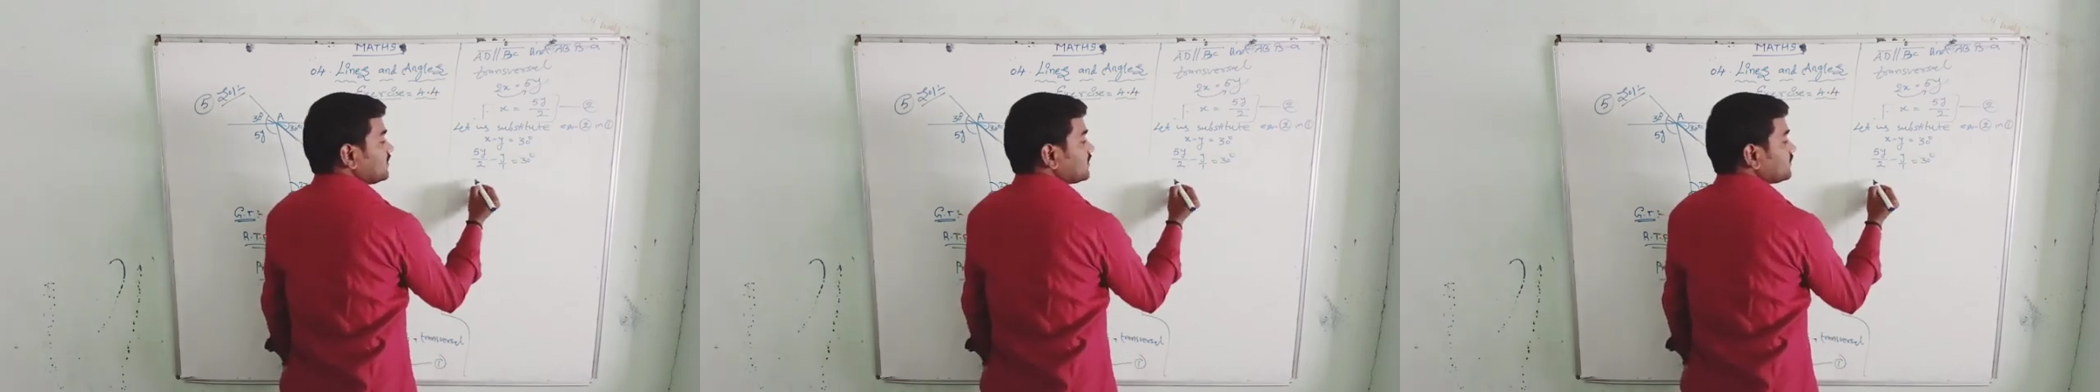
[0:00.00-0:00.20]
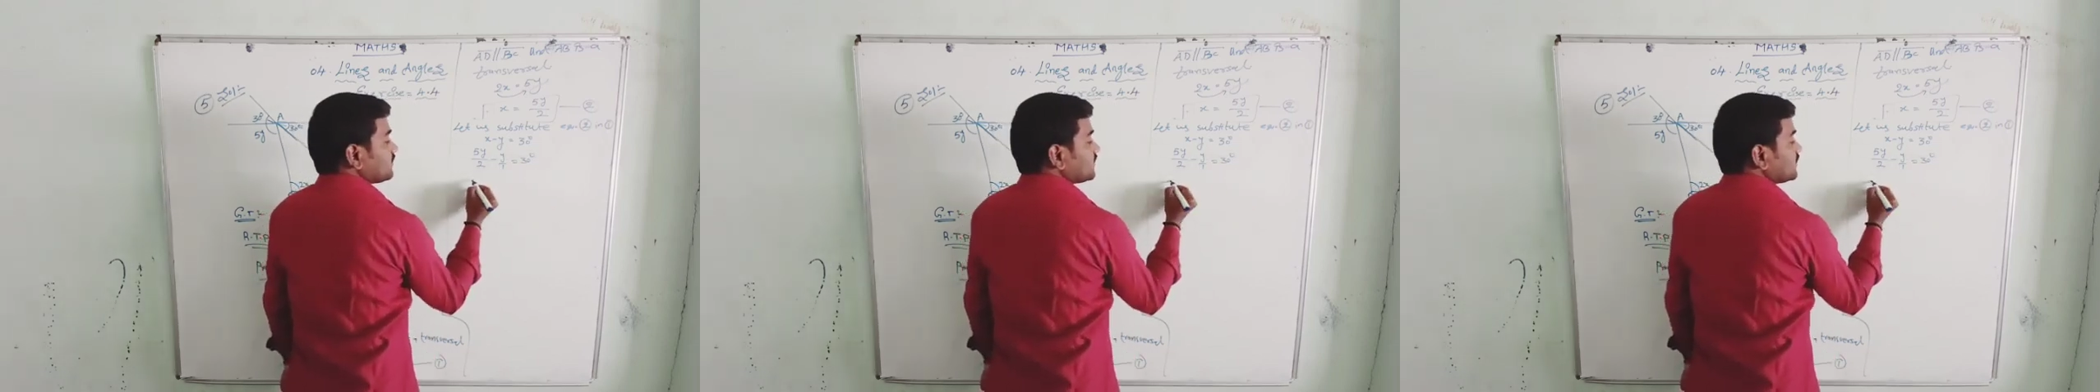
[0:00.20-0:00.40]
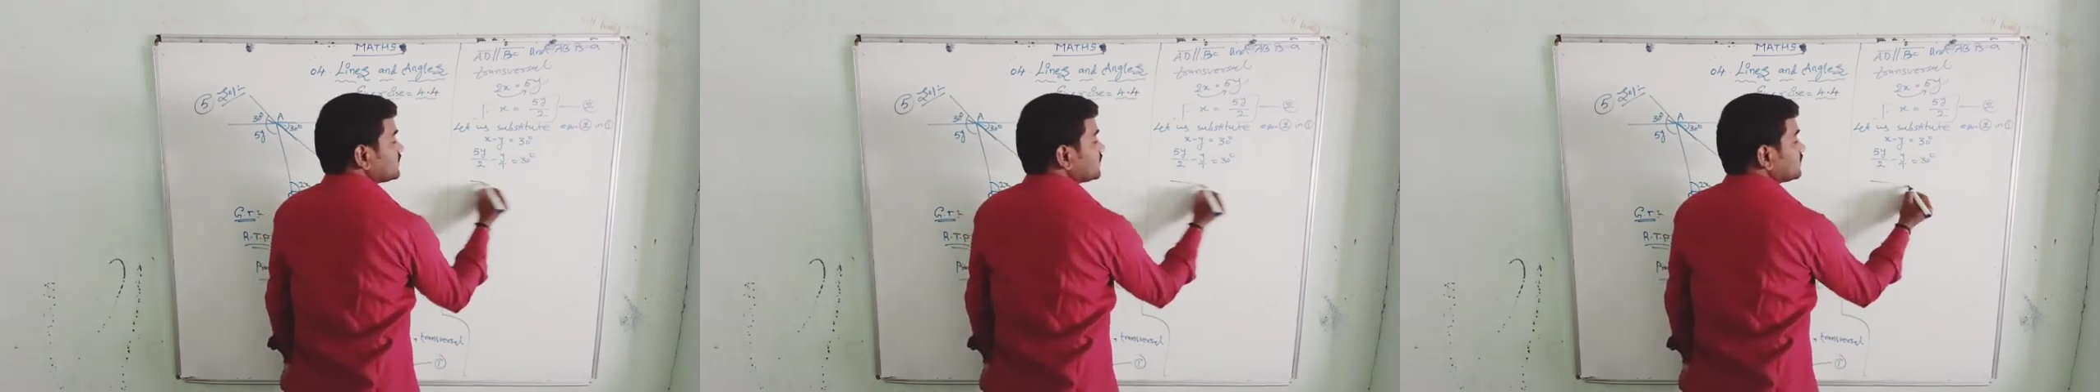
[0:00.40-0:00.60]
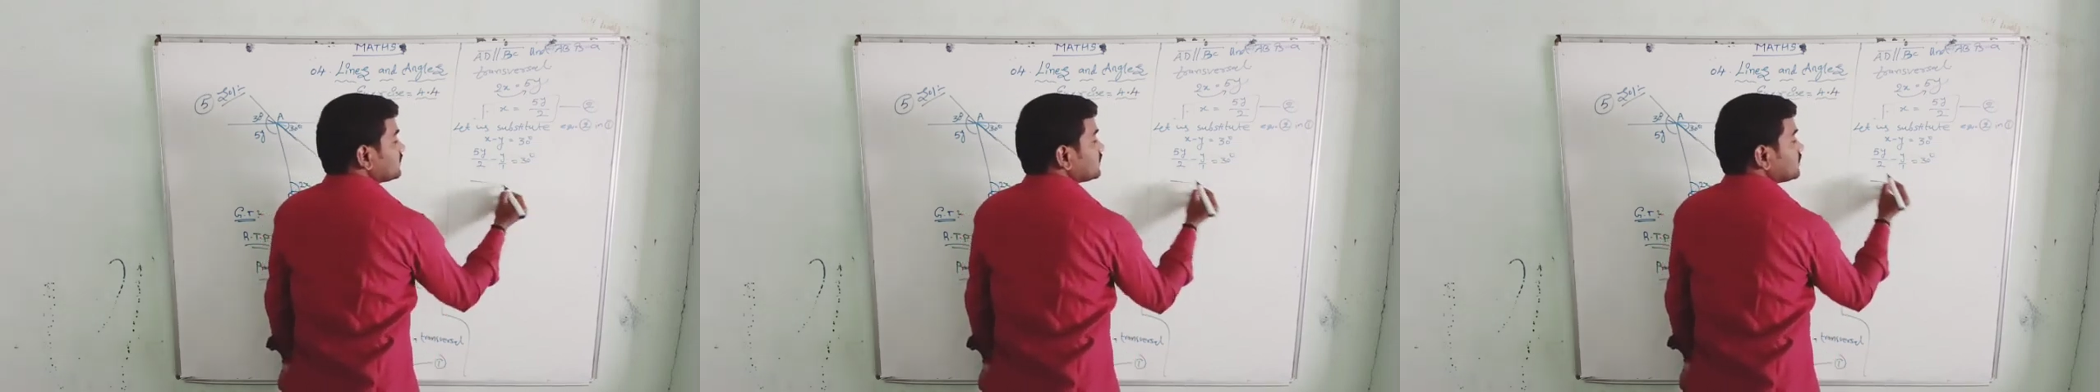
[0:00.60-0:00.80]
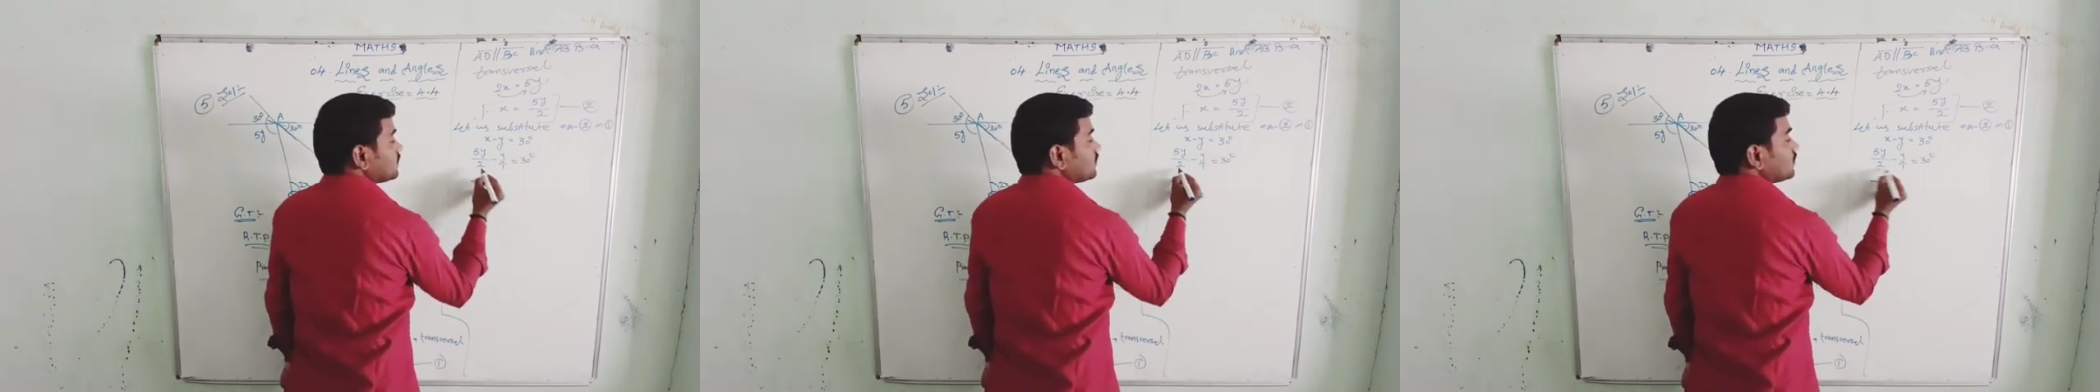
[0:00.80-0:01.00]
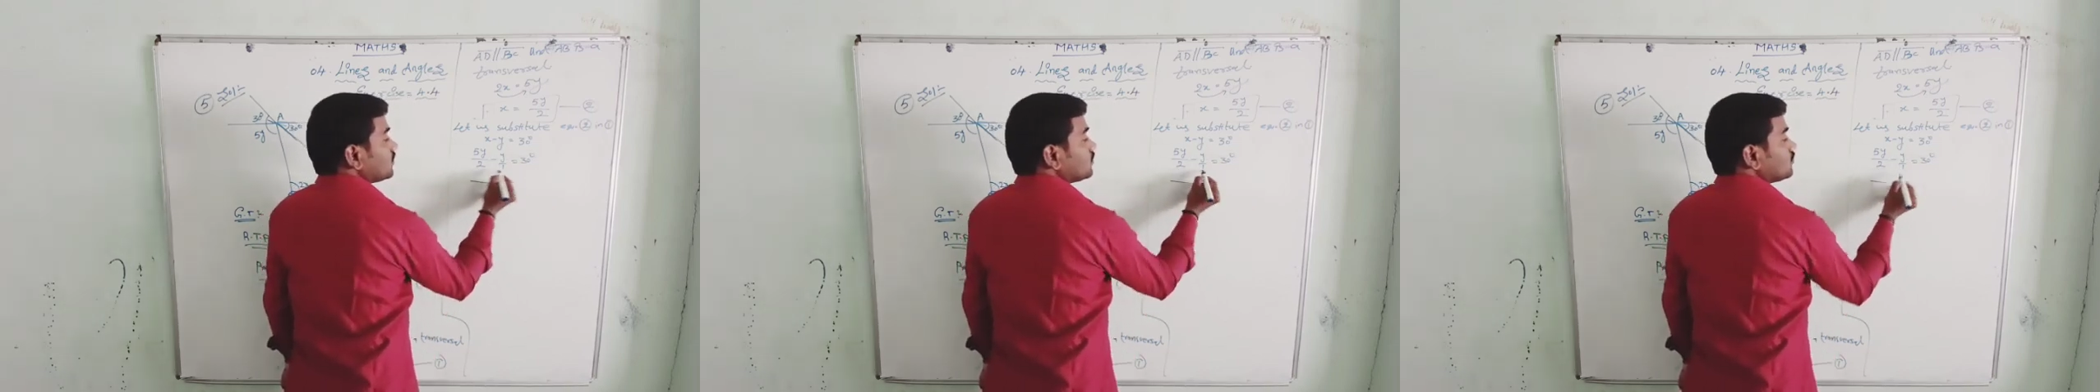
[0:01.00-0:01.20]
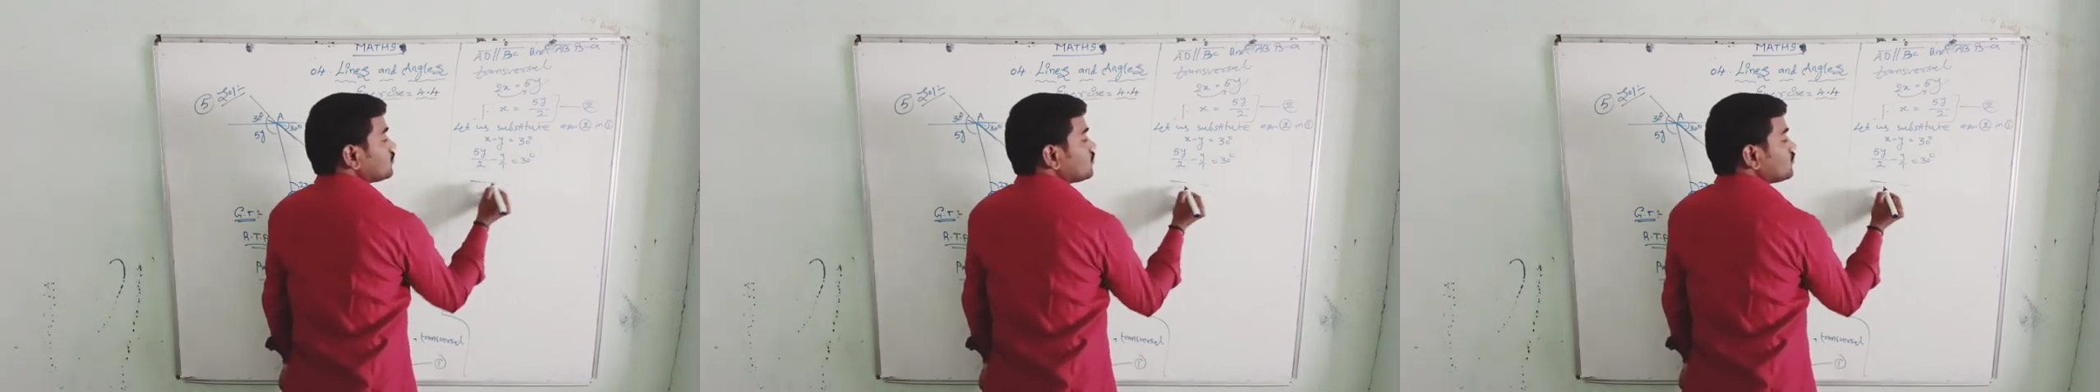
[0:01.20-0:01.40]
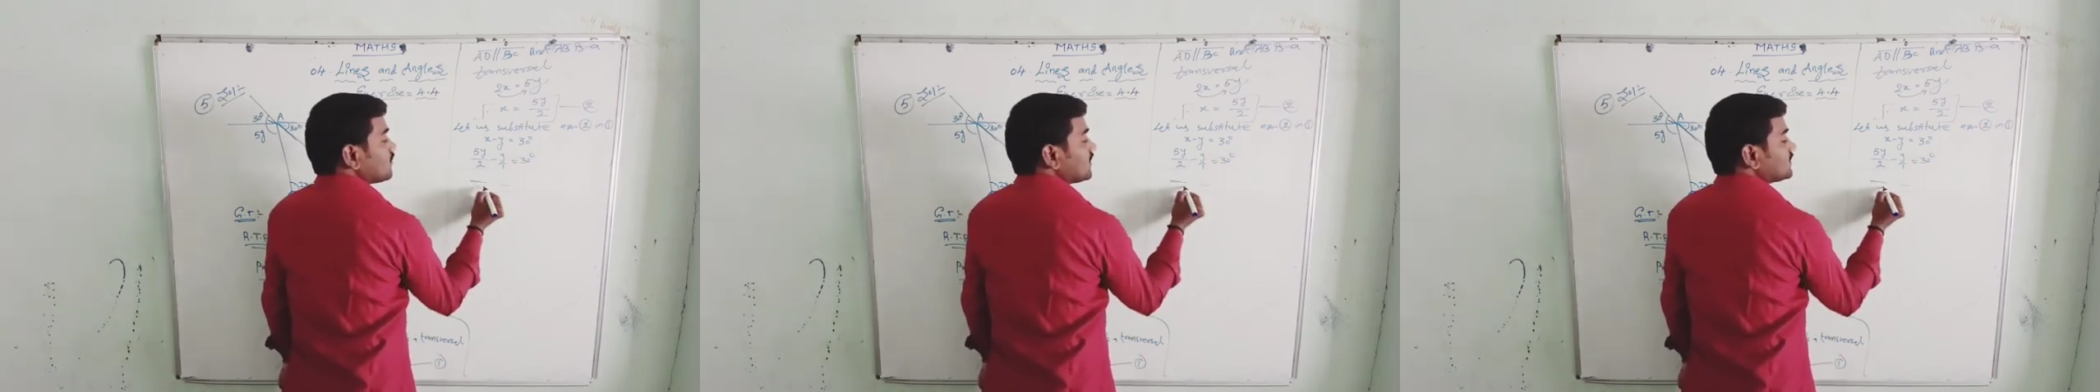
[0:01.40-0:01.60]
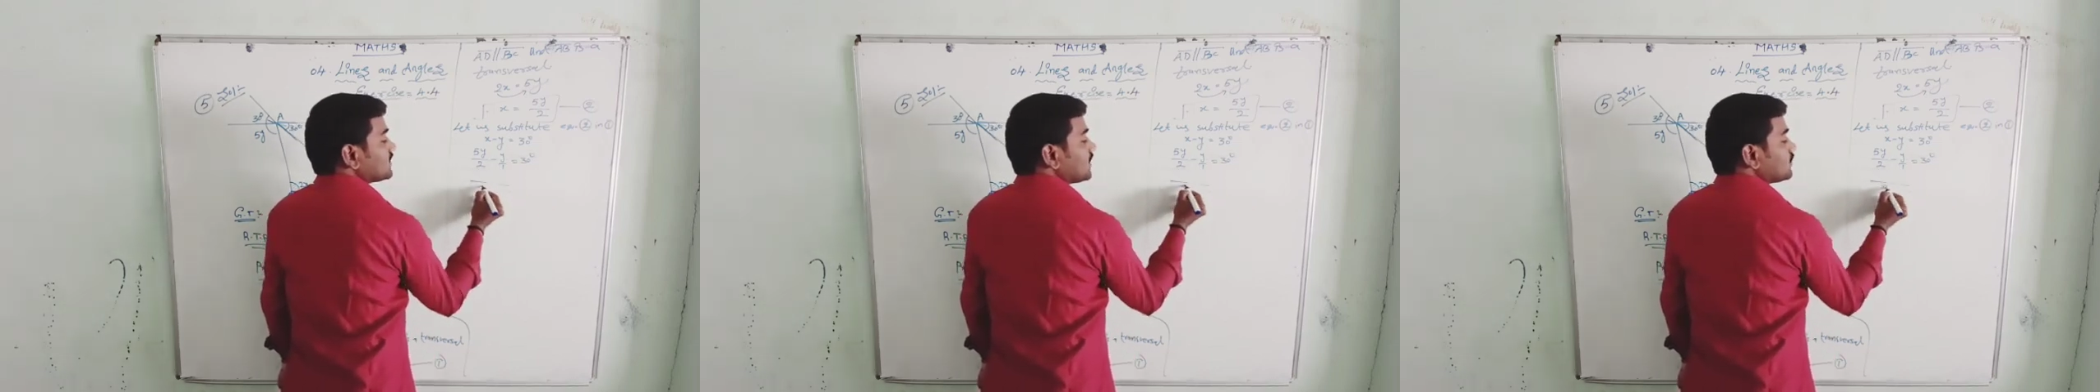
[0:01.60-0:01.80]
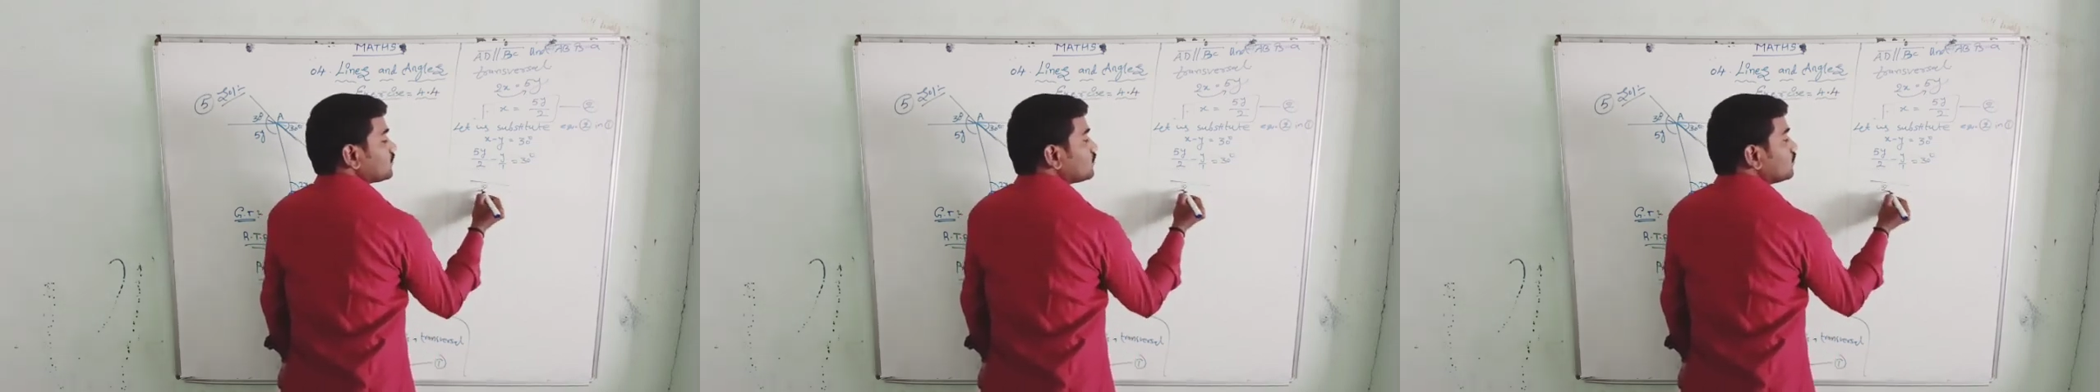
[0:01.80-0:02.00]
multiplication. 2 ones
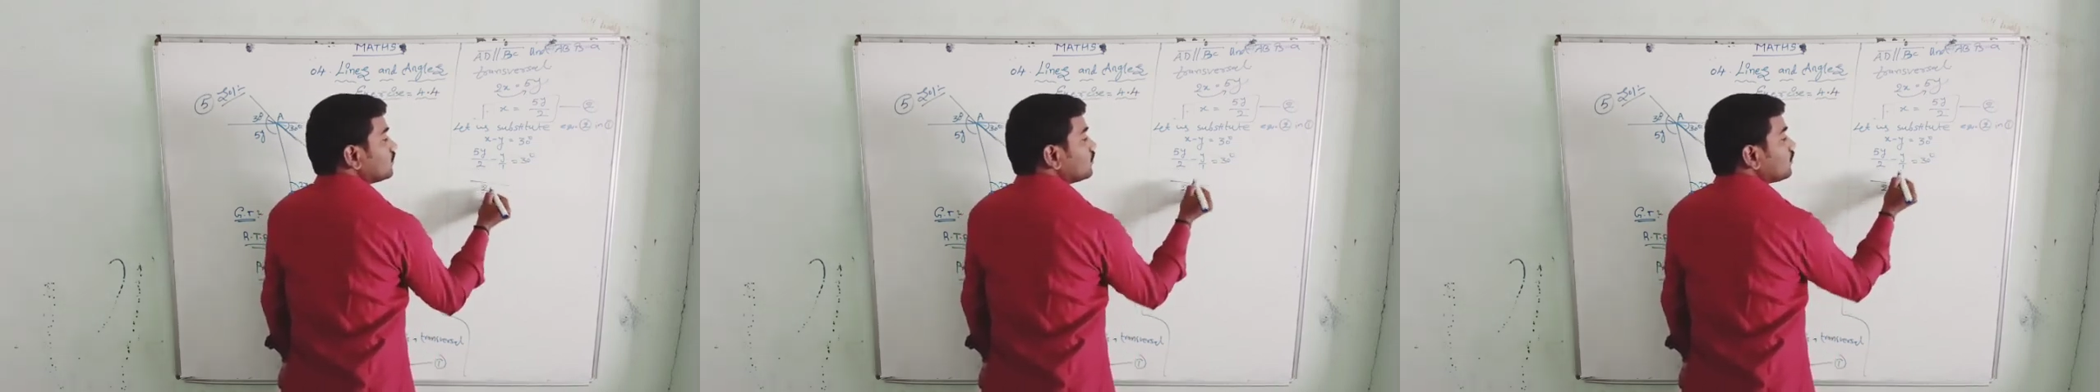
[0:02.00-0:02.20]
are 2,